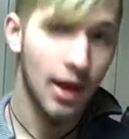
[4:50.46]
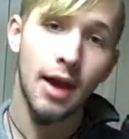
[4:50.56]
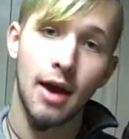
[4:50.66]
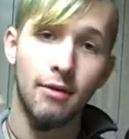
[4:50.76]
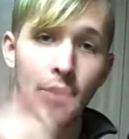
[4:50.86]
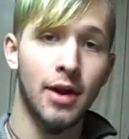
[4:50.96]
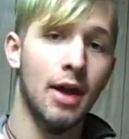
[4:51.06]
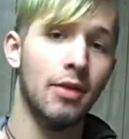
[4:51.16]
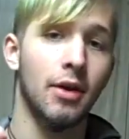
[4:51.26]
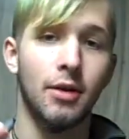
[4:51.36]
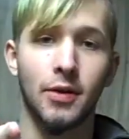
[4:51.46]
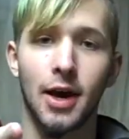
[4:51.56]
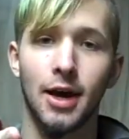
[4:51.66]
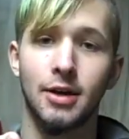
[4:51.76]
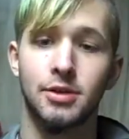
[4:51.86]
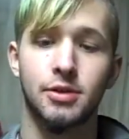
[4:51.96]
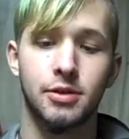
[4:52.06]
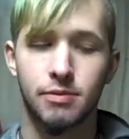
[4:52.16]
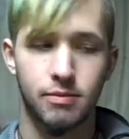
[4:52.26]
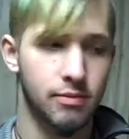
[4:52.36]
Have fun out there, you
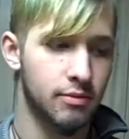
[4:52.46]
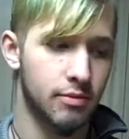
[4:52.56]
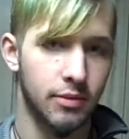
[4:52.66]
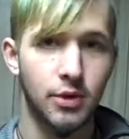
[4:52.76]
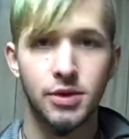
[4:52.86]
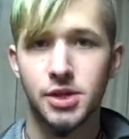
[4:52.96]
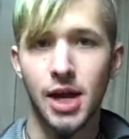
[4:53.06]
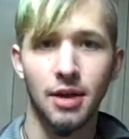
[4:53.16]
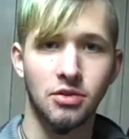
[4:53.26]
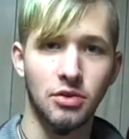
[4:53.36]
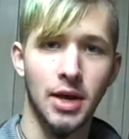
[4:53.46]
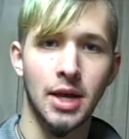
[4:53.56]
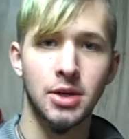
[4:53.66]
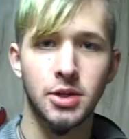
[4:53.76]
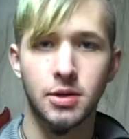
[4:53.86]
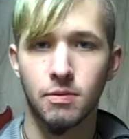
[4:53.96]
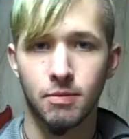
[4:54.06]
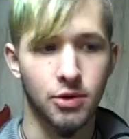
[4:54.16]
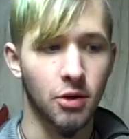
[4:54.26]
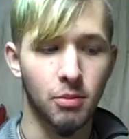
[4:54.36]
guys. You just got stranged,
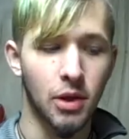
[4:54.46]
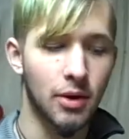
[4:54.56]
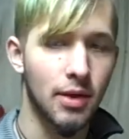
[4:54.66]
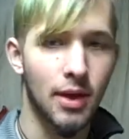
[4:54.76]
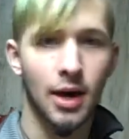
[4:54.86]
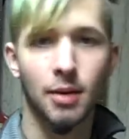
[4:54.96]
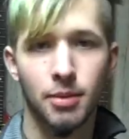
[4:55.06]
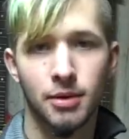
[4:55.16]
don't blow anything up.